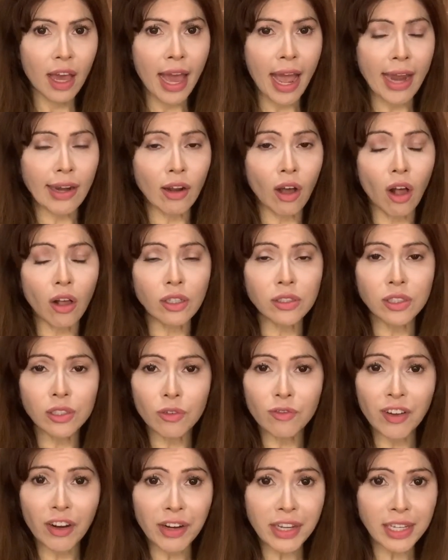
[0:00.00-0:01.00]
and also
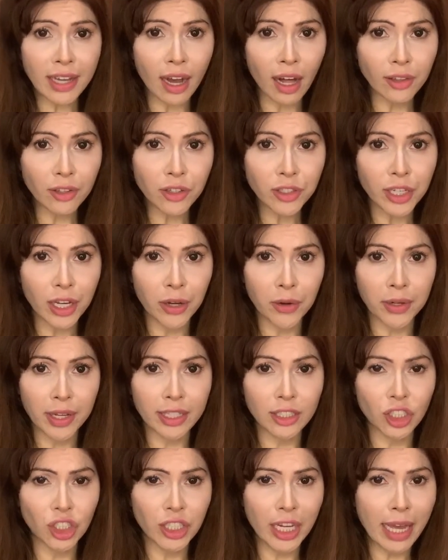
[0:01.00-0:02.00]
very color
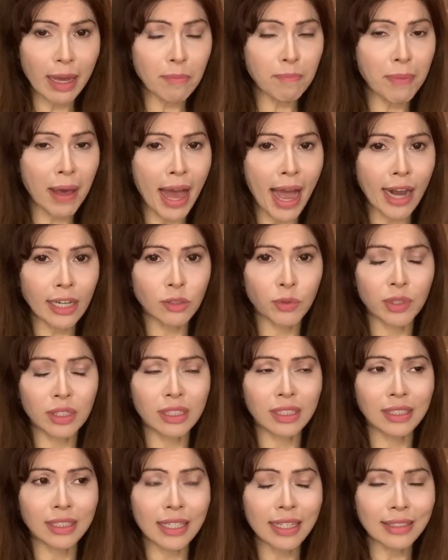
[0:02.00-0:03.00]
coded, jam packed with
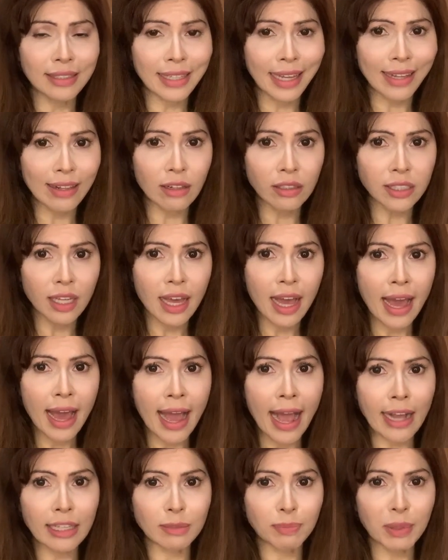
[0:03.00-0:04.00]
detailed
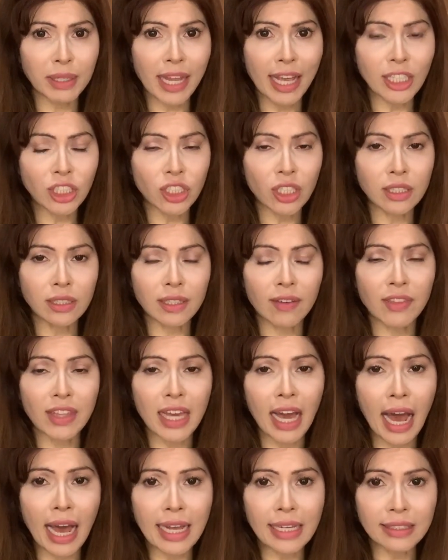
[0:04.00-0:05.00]
explanations of the
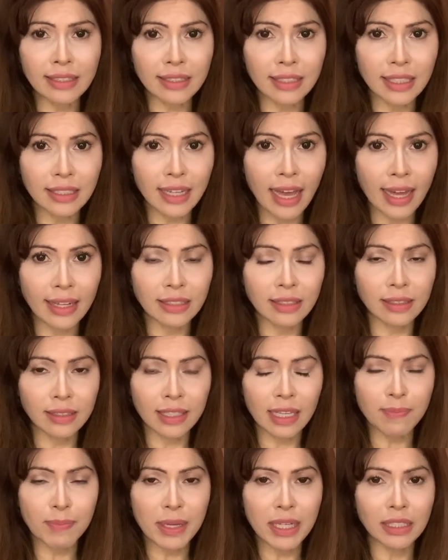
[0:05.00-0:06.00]
ICD-10
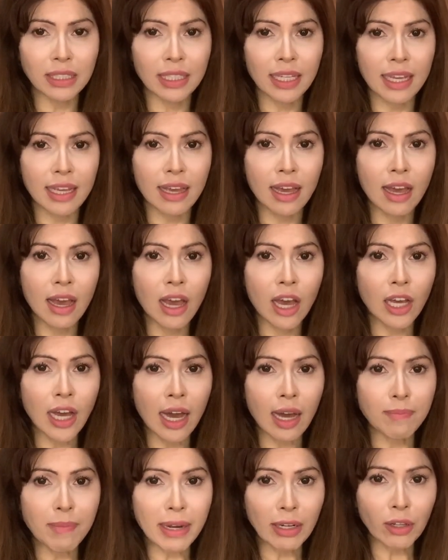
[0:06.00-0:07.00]
CPT
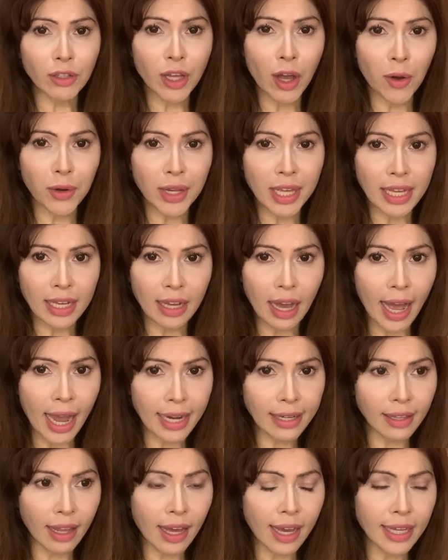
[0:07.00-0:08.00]
medical coding
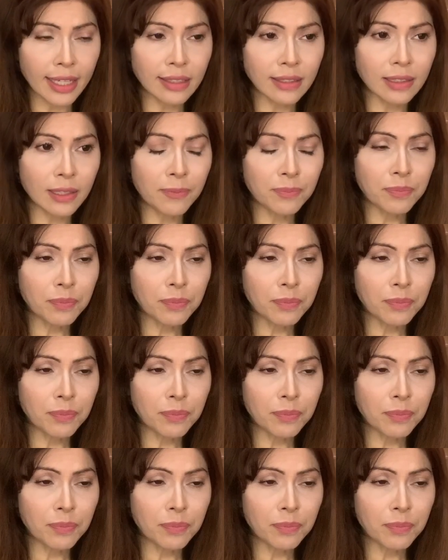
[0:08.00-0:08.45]
guidelines.